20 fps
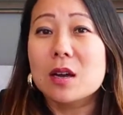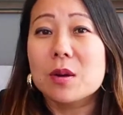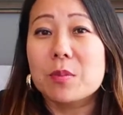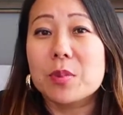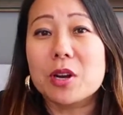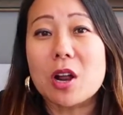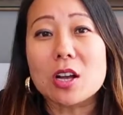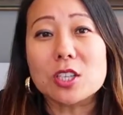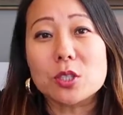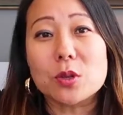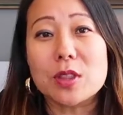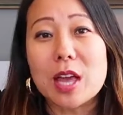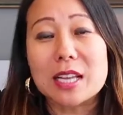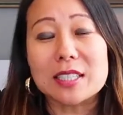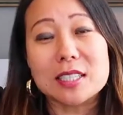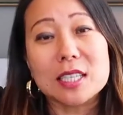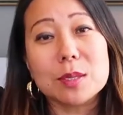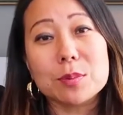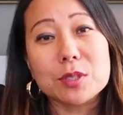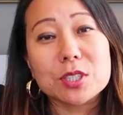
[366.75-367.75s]
but also
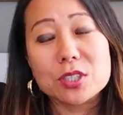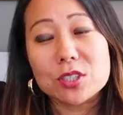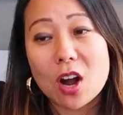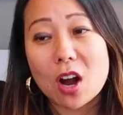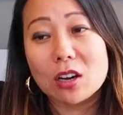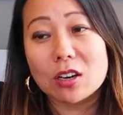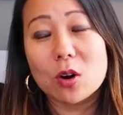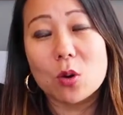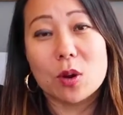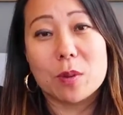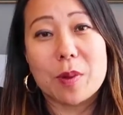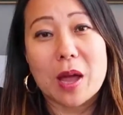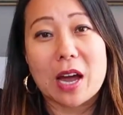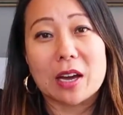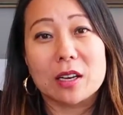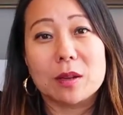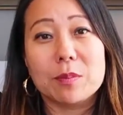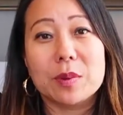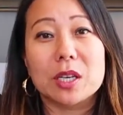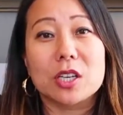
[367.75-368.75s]
that deep sorrow about
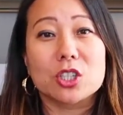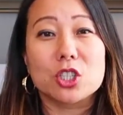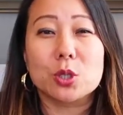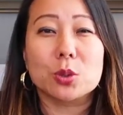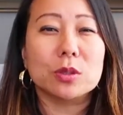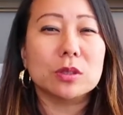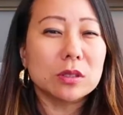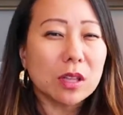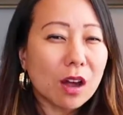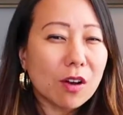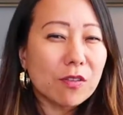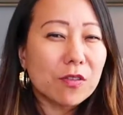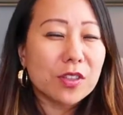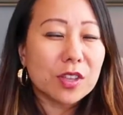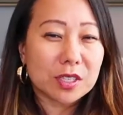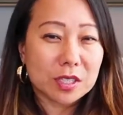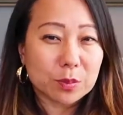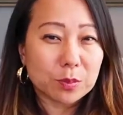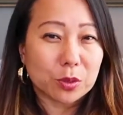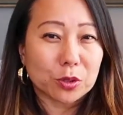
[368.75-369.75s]
it because you love
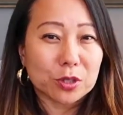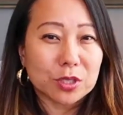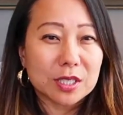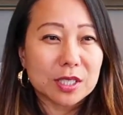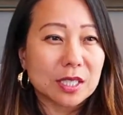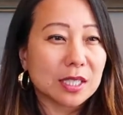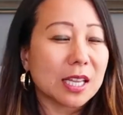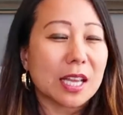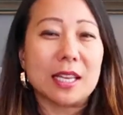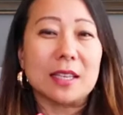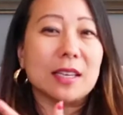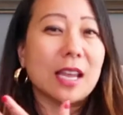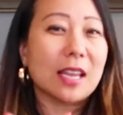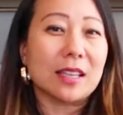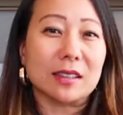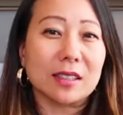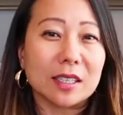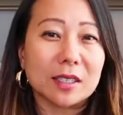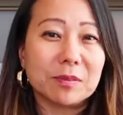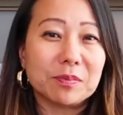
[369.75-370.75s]
this person
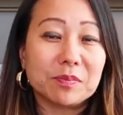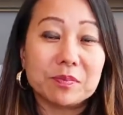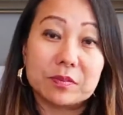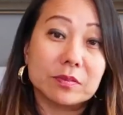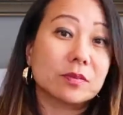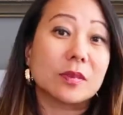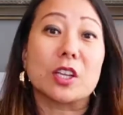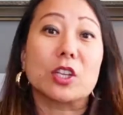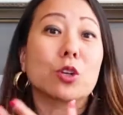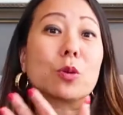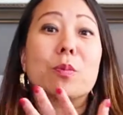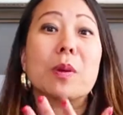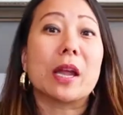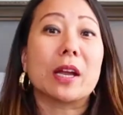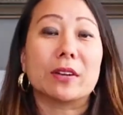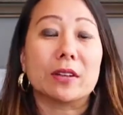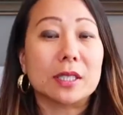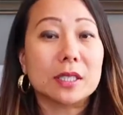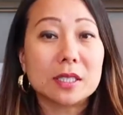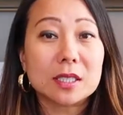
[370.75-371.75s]
innately, like your
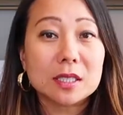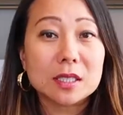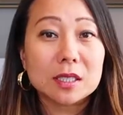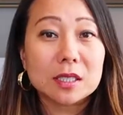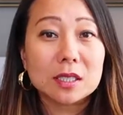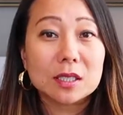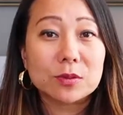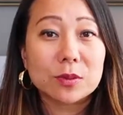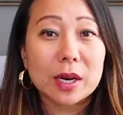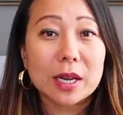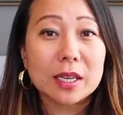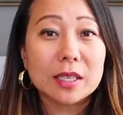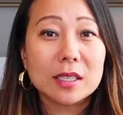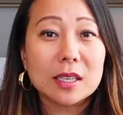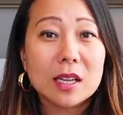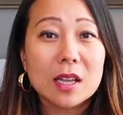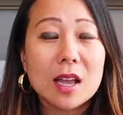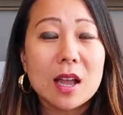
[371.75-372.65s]
parent, right?